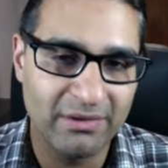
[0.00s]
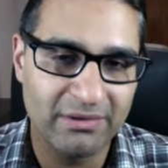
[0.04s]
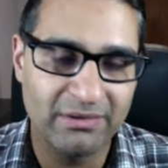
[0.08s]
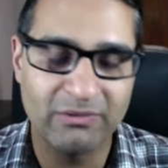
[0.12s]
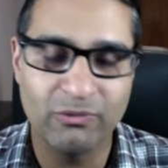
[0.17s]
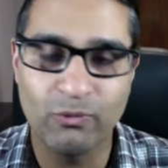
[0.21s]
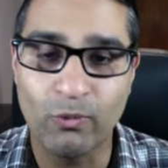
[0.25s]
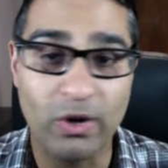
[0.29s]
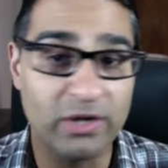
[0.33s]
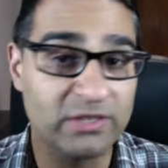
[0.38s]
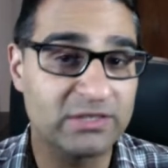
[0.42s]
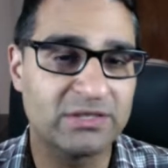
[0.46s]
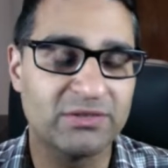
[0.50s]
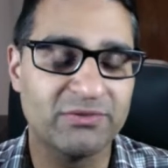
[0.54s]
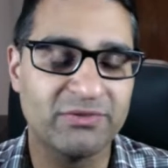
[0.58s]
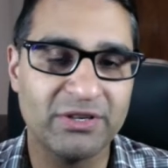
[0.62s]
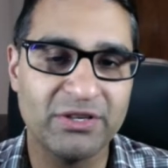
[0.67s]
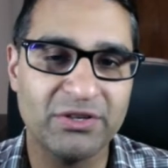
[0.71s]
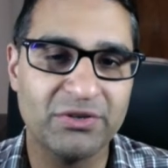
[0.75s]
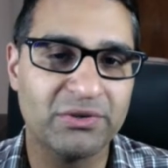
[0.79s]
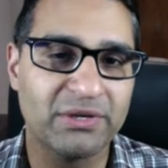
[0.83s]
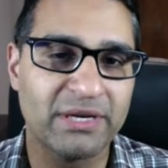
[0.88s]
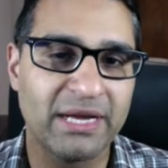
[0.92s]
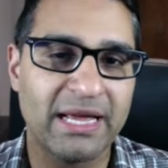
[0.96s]
watch the
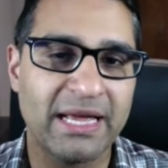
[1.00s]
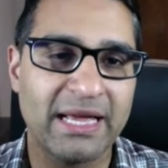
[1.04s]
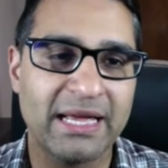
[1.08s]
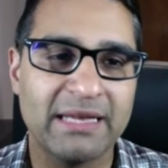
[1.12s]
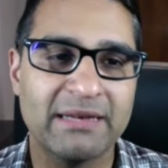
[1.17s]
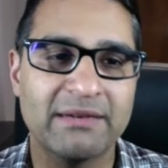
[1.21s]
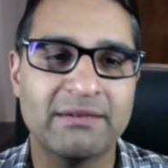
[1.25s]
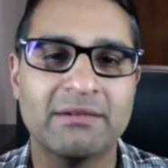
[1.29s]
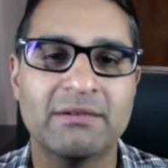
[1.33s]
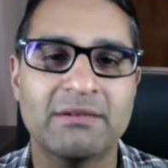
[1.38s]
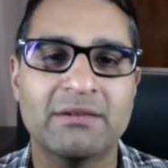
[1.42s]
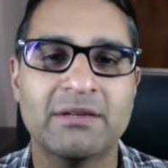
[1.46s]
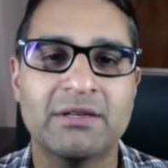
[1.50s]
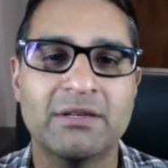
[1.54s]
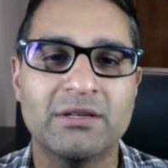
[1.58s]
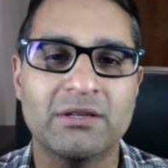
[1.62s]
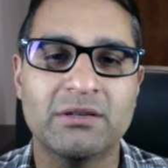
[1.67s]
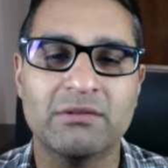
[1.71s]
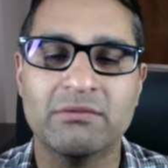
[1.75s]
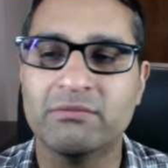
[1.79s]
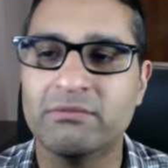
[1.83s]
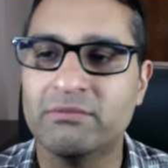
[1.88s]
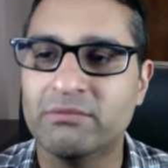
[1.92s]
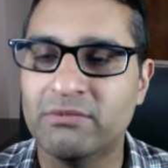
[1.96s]
video again,
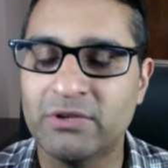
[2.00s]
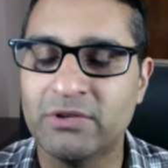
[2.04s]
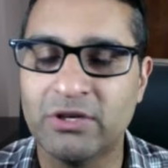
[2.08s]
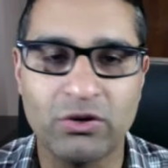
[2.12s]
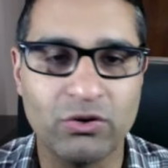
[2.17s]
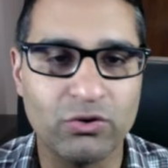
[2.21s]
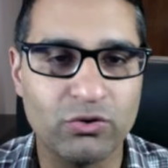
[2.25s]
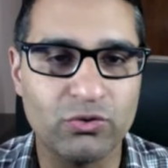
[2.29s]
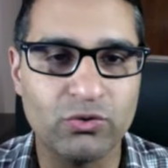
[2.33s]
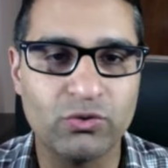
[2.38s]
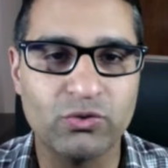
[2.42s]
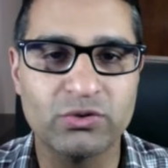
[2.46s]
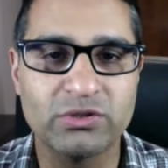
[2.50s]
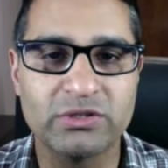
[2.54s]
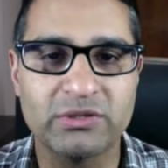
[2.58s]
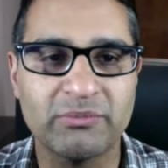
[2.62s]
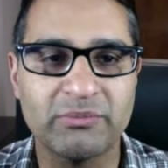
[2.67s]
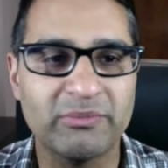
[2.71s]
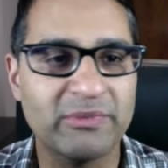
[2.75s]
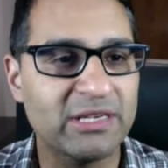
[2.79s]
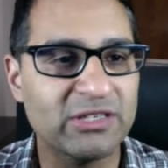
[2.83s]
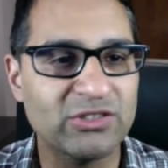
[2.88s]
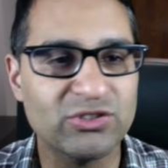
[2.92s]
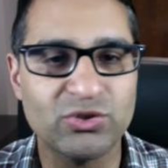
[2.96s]
Google some
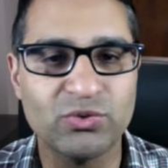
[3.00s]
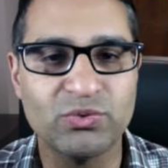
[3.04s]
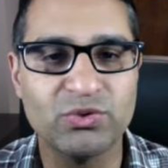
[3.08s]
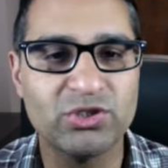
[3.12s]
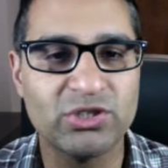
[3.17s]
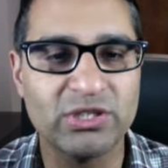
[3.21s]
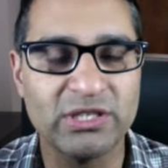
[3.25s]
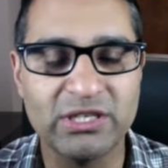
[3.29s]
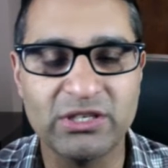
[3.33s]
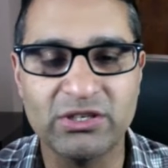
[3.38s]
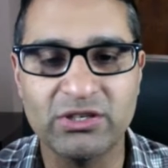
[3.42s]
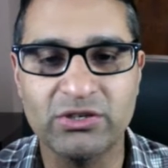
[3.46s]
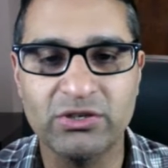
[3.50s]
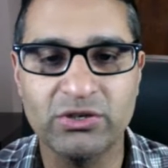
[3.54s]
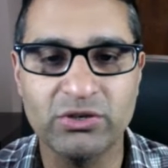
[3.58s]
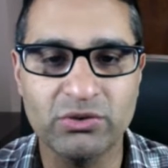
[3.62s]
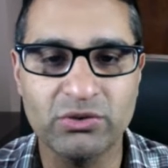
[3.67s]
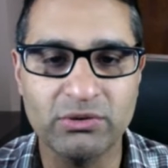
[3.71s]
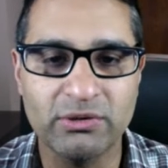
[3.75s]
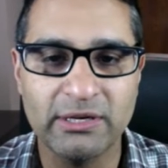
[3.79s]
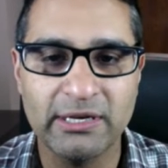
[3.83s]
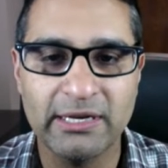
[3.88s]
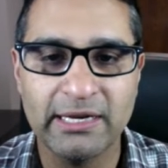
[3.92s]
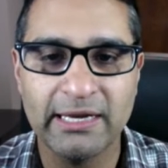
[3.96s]
things, do what you need to
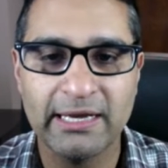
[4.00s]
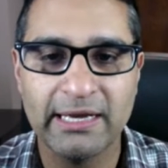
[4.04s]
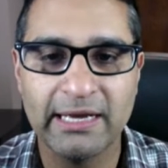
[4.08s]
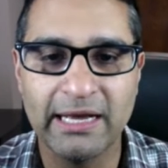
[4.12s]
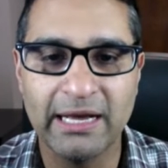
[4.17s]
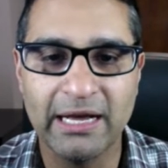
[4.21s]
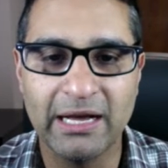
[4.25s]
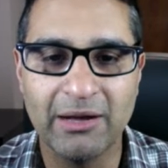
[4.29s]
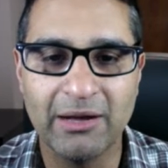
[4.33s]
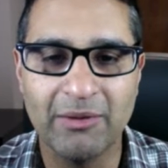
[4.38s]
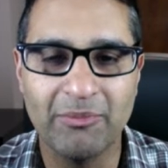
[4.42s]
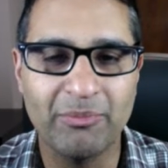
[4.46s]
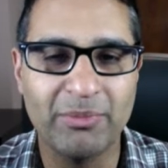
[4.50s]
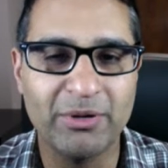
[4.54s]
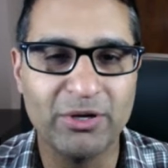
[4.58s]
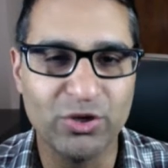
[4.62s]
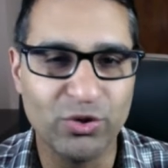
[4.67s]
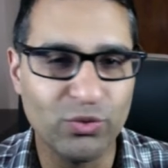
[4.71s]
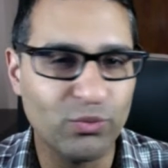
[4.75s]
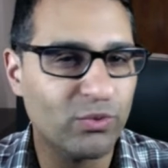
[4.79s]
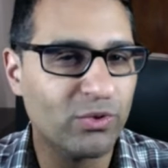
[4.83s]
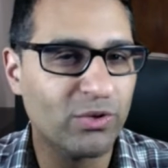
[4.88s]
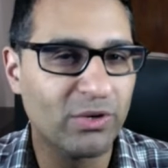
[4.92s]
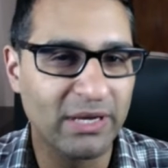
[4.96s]
do, but you
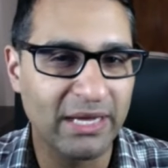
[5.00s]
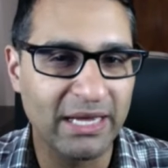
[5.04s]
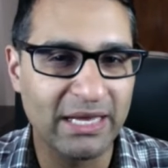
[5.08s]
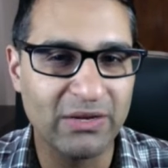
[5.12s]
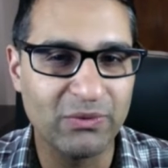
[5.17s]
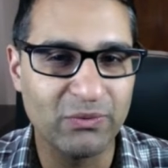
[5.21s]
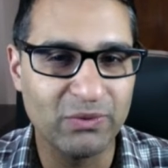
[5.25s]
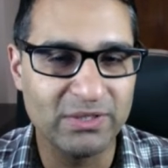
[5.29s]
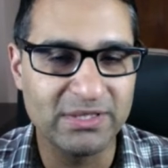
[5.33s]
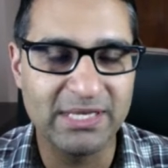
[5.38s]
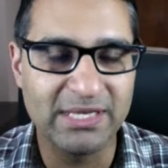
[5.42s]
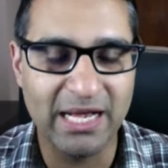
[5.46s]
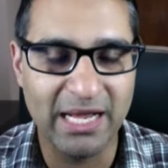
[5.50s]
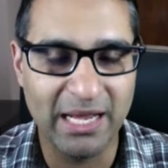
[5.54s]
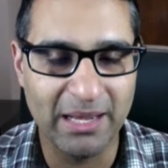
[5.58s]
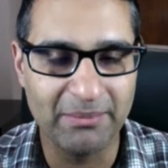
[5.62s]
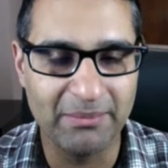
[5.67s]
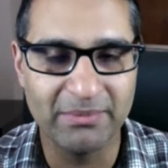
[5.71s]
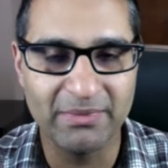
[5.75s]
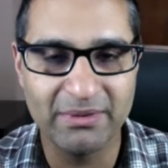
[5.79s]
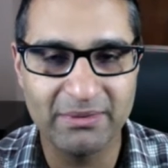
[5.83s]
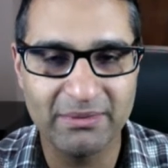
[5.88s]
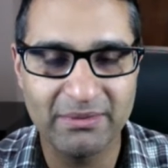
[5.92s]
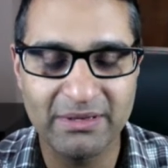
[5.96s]
will get it with
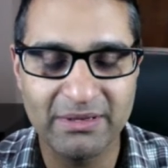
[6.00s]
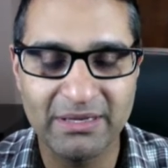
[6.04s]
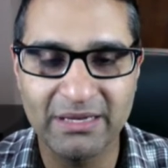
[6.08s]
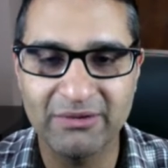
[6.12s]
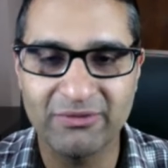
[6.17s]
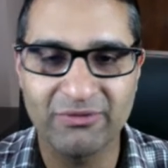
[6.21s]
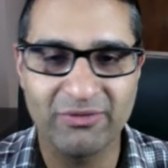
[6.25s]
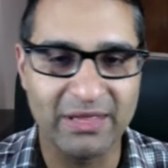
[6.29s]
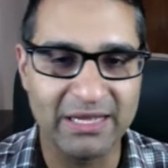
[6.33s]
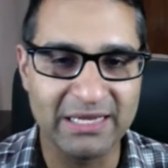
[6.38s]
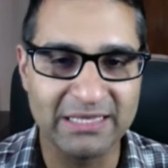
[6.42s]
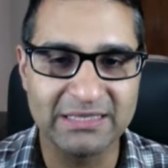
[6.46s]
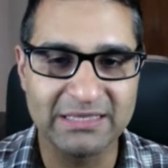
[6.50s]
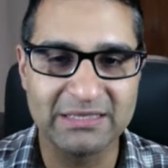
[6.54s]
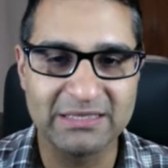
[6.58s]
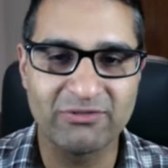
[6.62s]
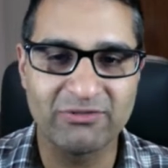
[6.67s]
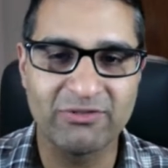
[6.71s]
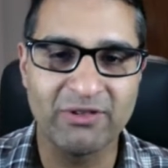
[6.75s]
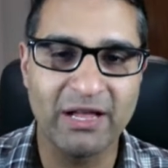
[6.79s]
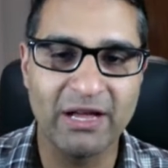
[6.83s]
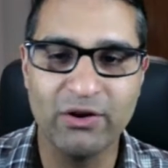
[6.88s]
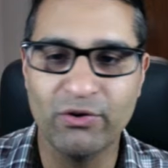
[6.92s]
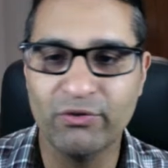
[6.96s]
time if things
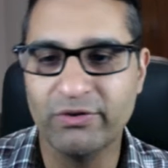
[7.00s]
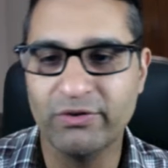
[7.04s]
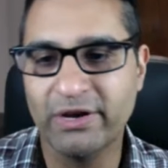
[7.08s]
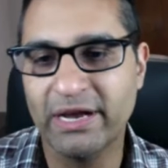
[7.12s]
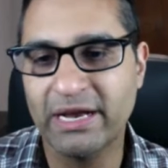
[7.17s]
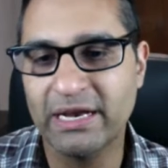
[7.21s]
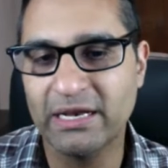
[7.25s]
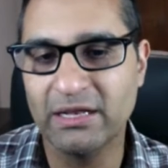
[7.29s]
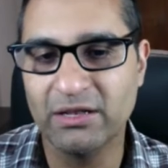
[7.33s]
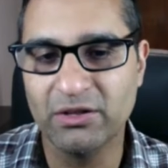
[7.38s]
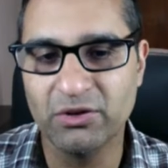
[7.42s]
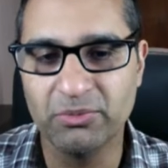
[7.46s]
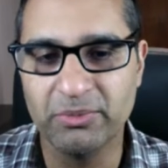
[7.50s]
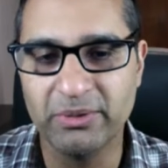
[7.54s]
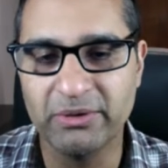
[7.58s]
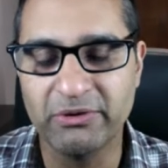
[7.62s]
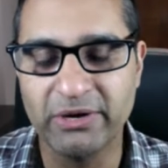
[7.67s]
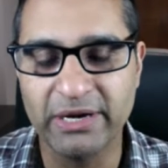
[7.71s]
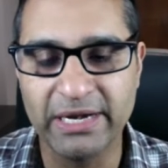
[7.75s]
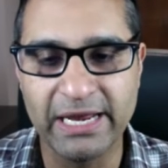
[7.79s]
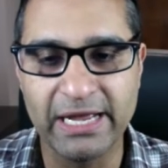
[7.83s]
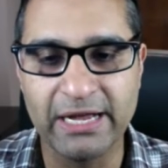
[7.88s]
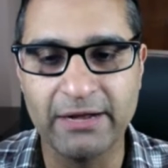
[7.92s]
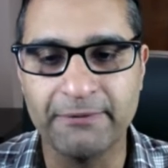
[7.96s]
fly over your head a little bit
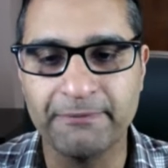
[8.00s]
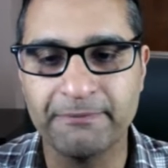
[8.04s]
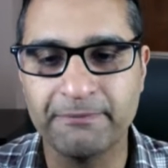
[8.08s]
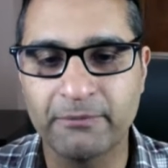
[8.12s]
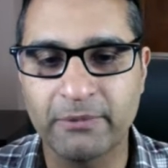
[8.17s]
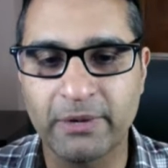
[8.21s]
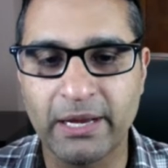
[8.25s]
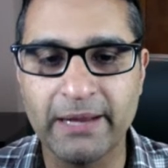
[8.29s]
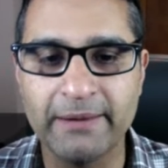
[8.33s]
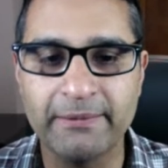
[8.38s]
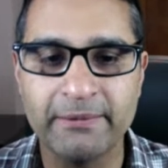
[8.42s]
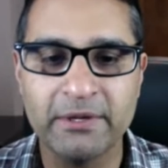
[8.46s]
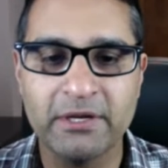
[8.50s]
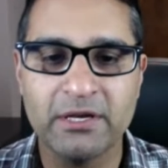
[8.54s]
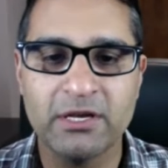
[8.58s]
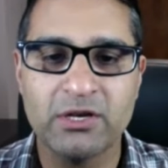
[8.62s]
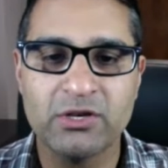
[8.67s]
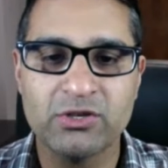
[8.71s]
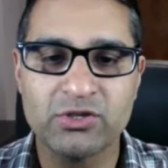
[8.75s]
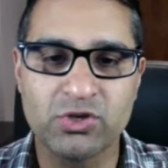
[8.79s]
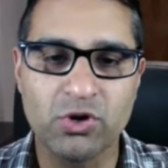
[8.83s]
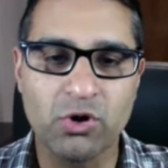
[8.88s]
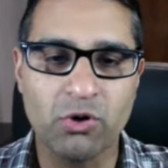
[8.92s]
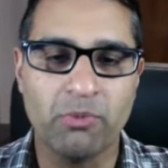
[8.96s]
right now. Okay,
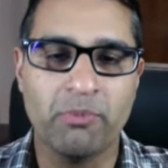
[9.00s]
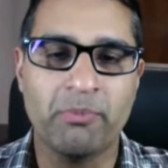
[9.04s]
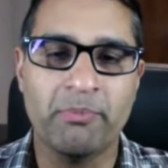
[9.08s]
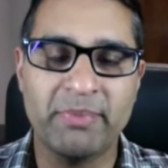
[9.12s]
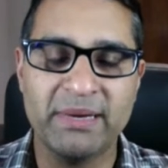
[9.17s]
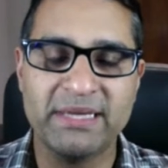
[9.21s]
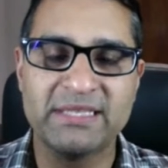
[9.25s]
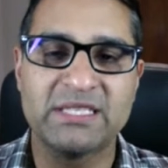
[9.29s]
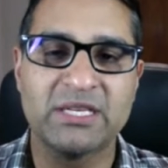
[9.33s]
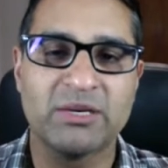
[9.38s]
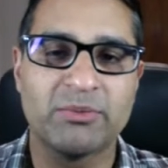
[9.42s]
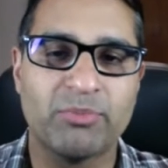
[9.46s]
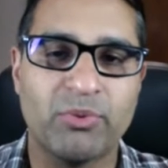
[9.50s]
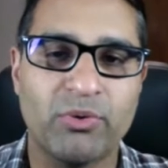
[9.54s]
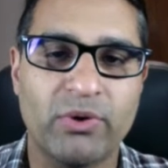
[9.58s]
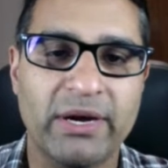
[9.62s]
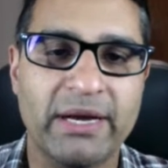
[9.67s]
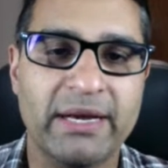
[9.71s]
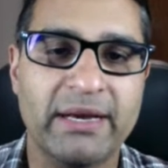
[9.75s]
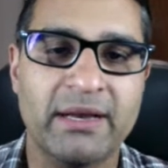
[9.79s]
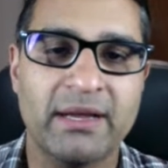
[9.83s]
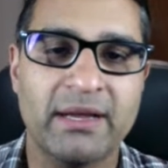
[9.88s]
so basic point.